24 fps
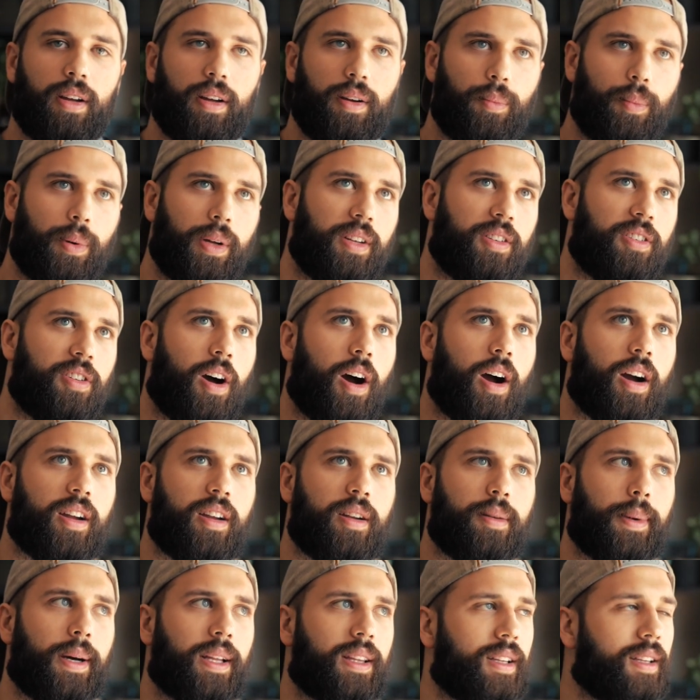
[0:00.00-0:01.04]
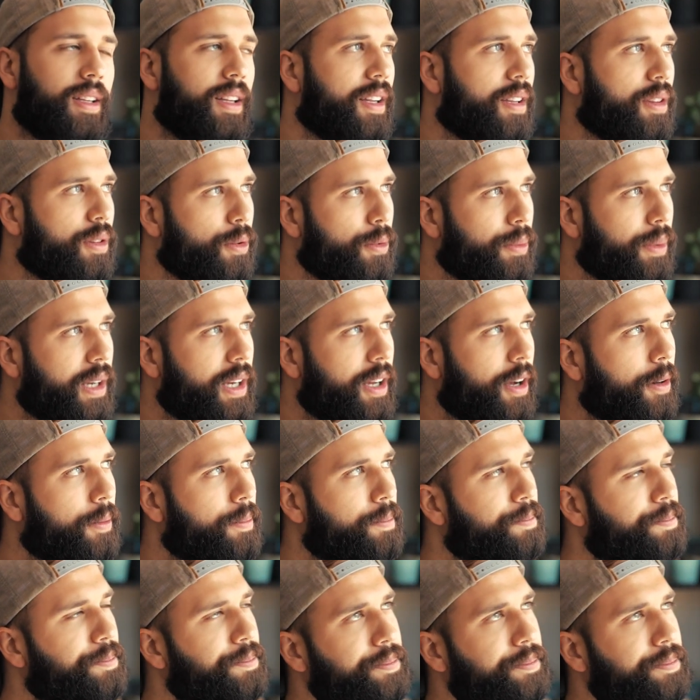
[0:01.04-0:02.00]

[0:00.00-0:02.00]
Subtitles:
when talking about the click-through window.